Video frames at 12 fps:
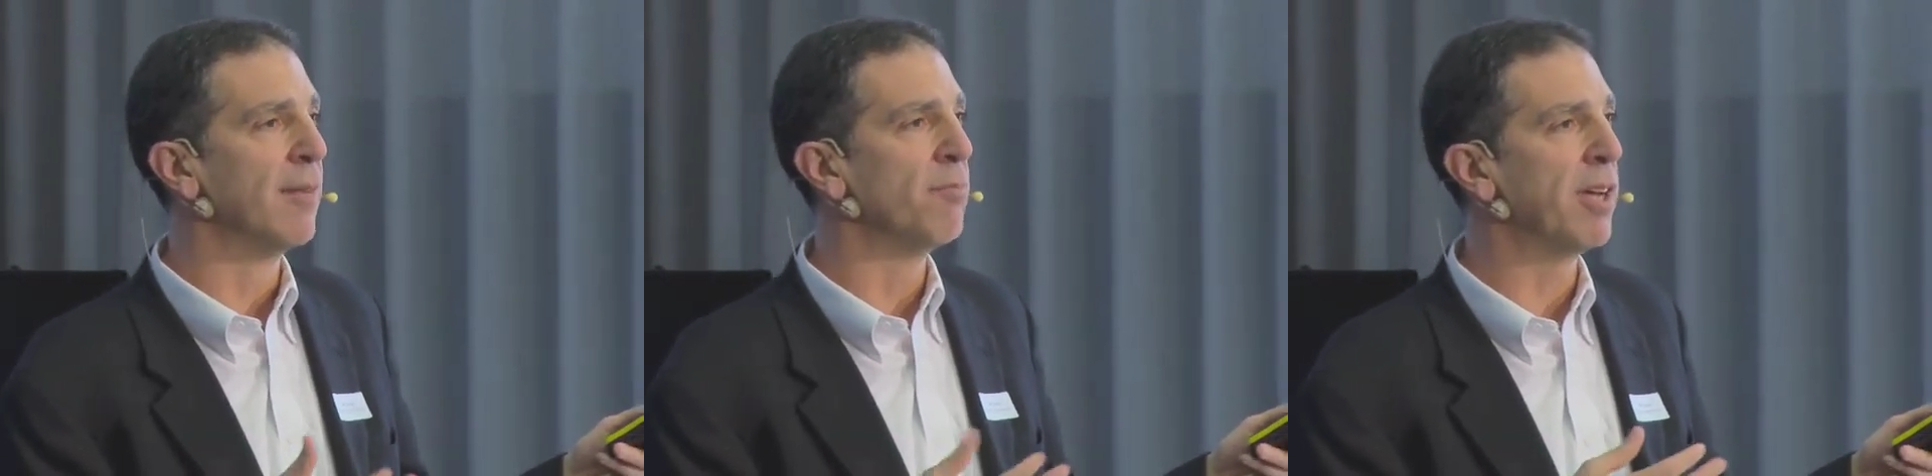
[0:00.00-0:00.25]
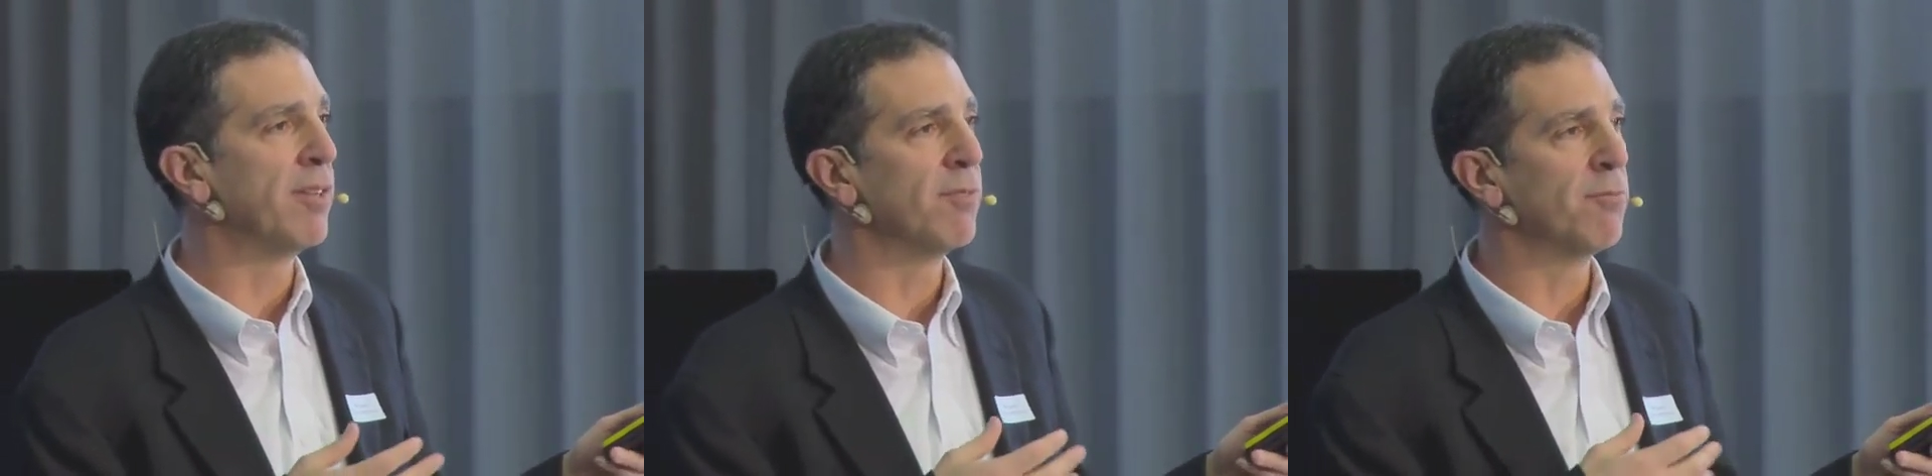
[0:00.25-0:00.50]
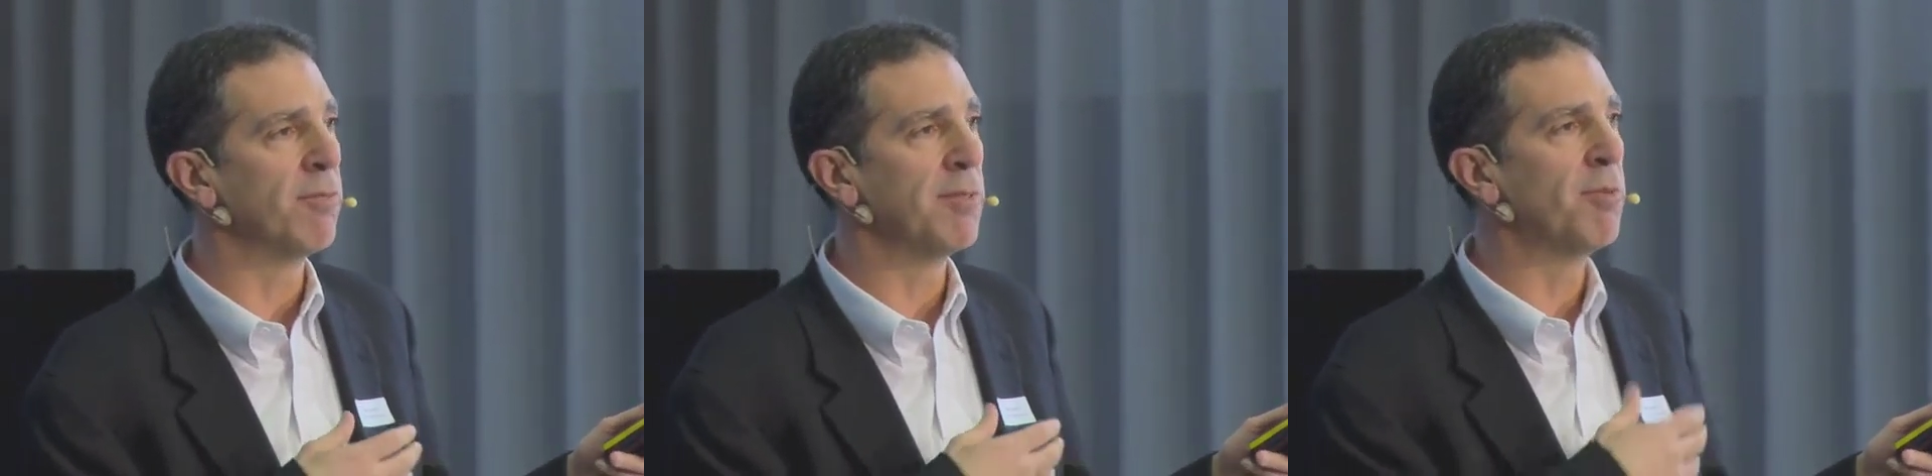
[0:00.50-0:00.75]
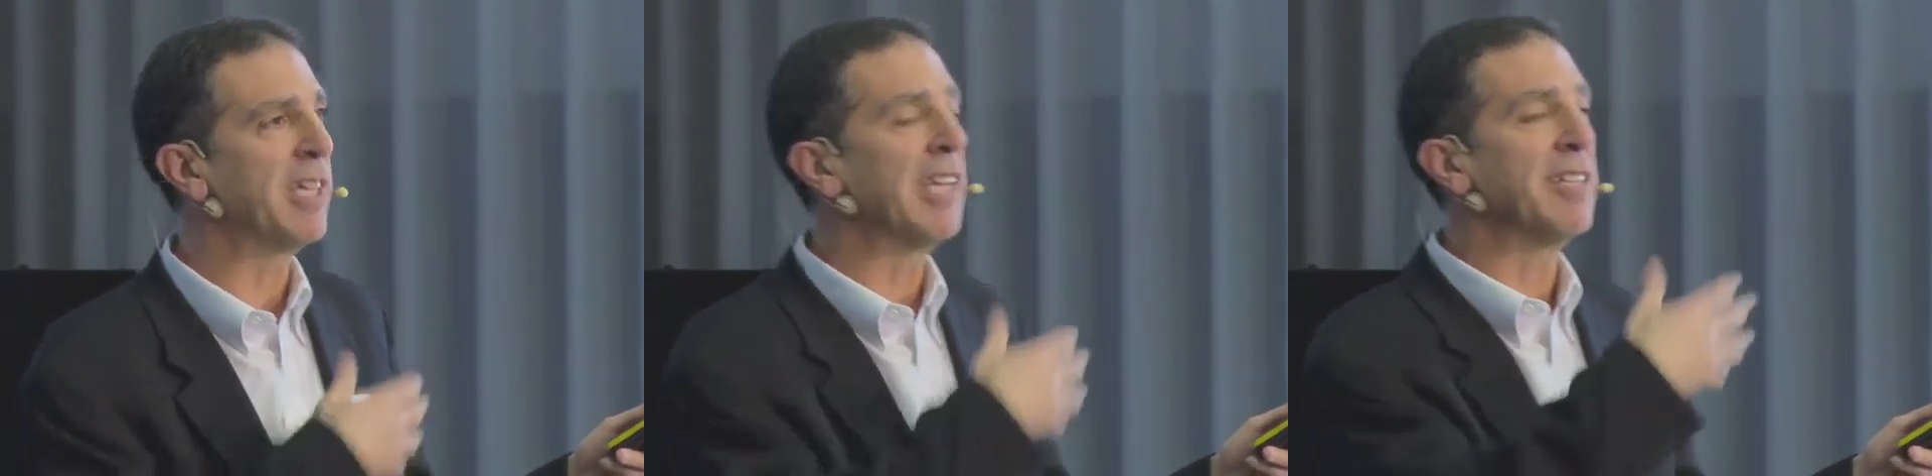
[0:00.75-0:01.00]
but
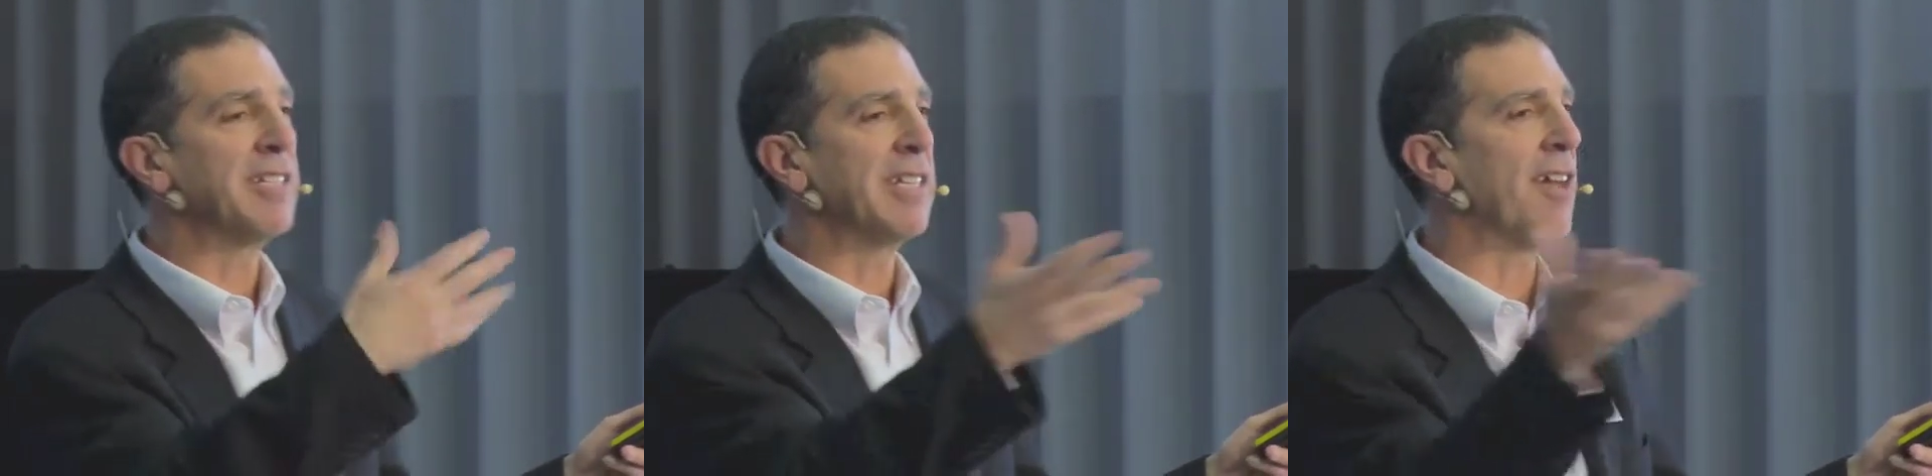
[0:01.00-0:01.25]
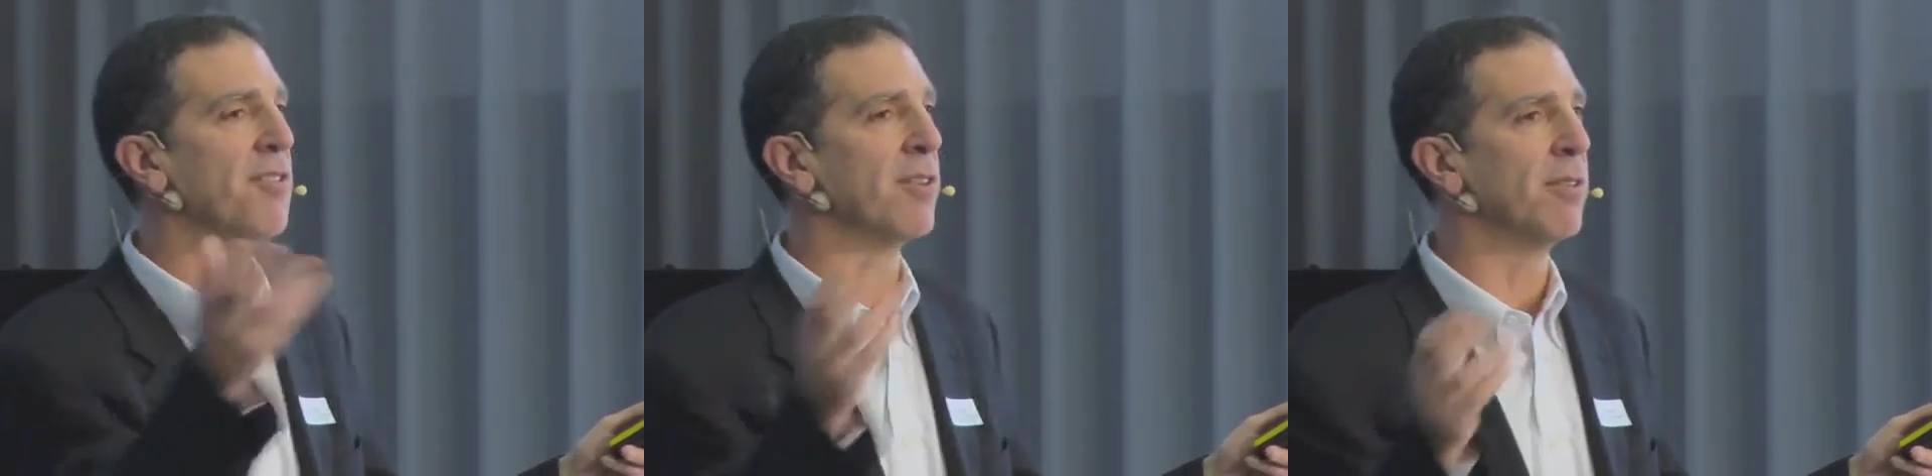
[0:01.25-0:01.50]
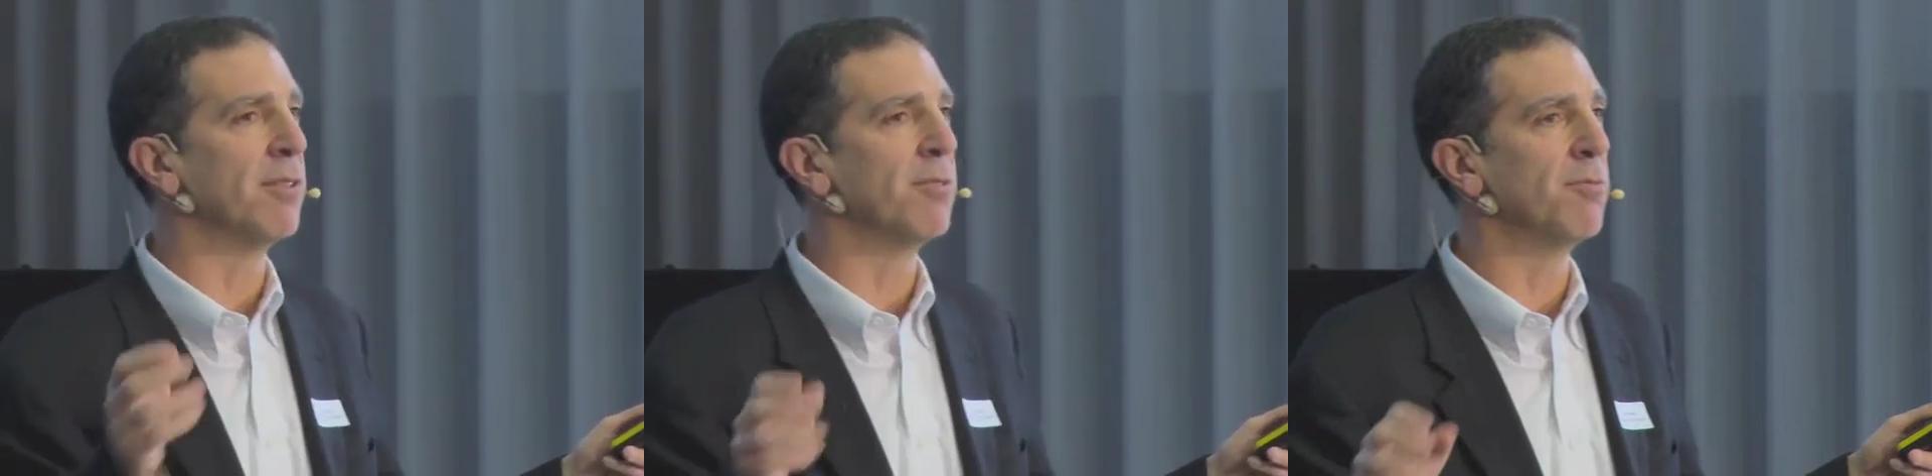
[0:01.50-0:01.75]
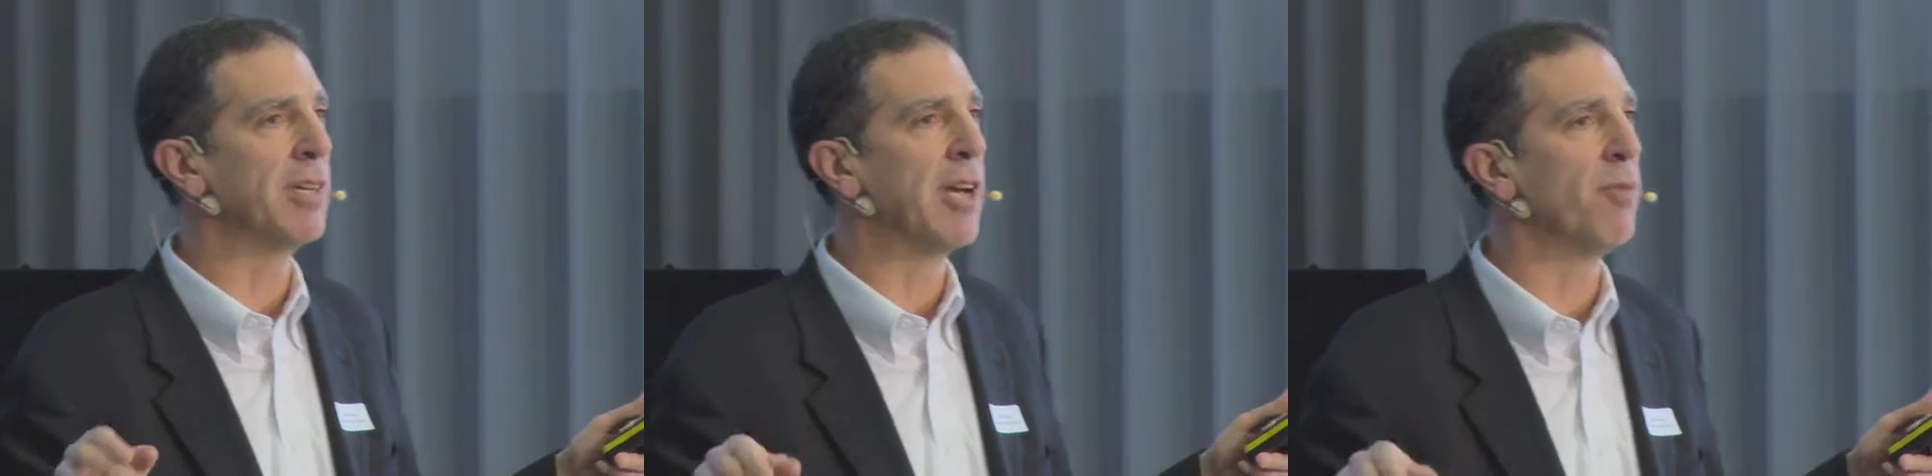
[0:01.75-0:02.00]
when we get together
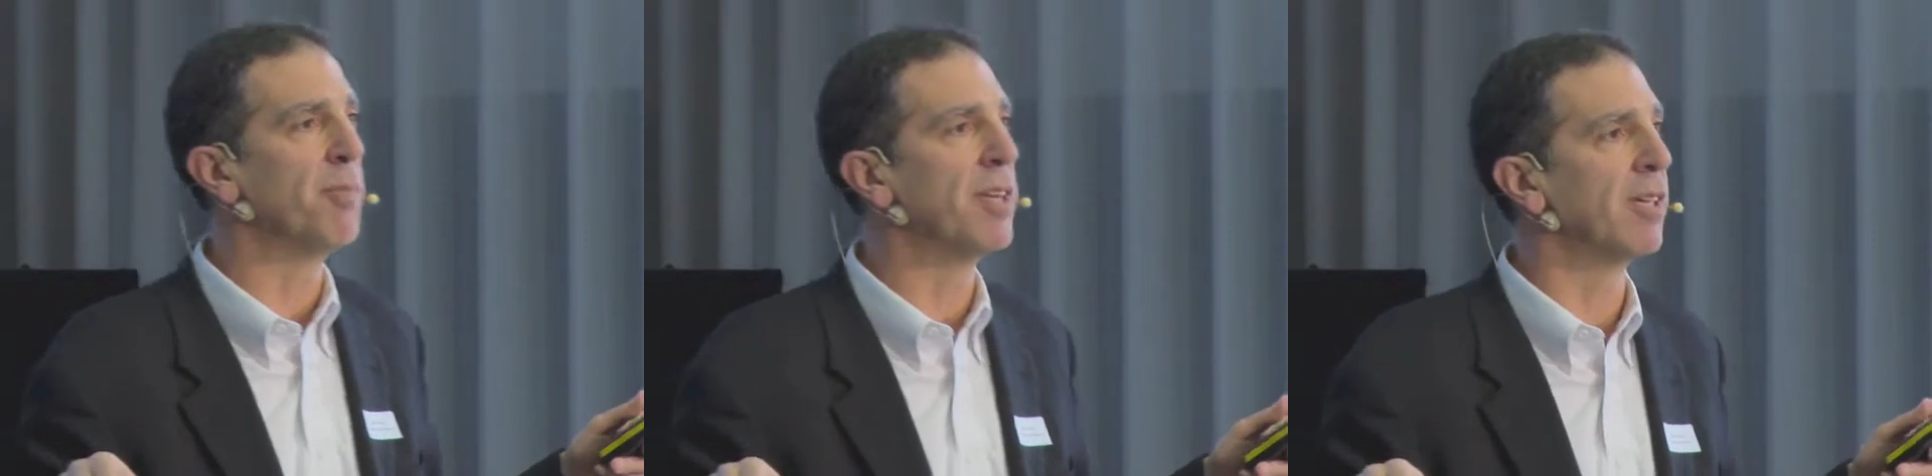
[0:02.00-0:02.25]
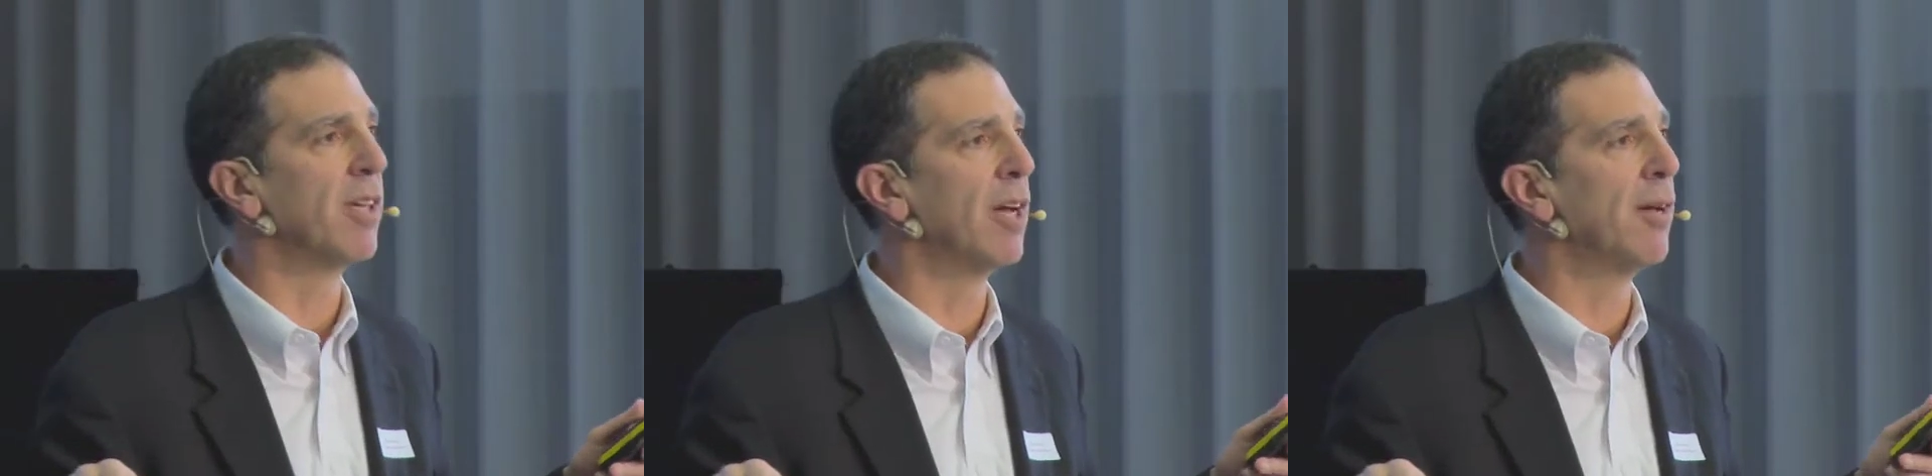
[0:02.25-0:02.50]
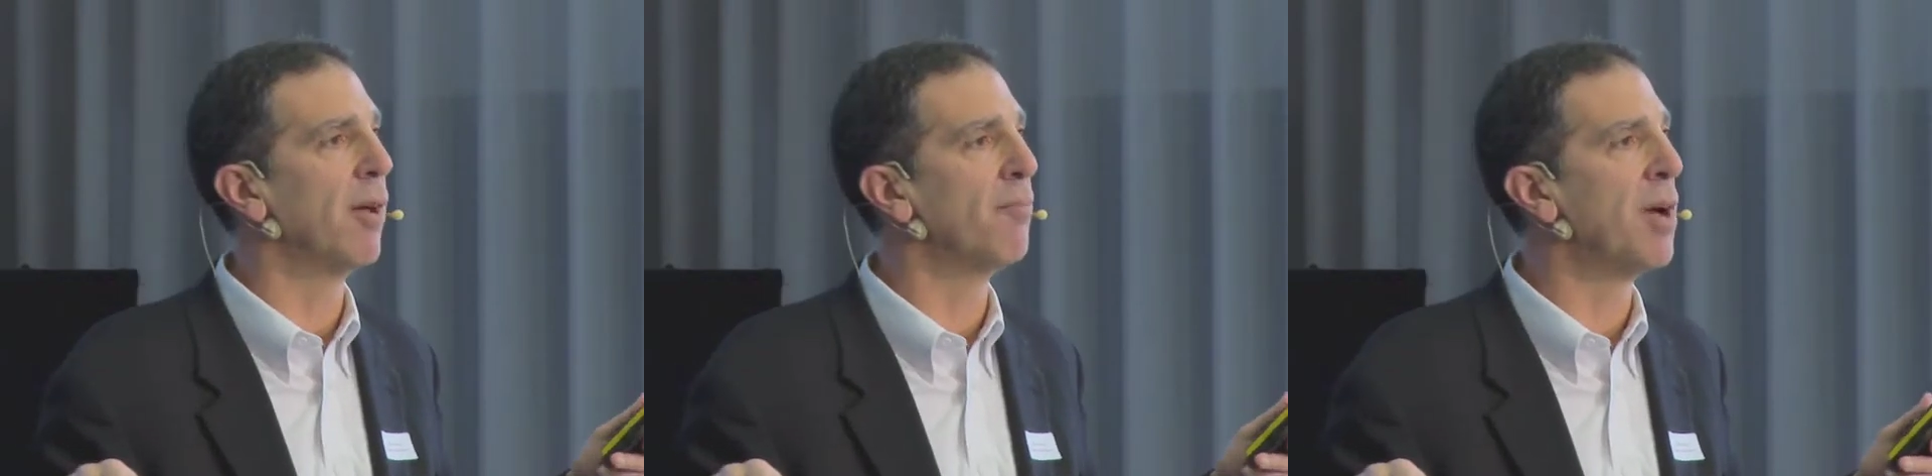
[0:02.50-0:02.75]
and we open a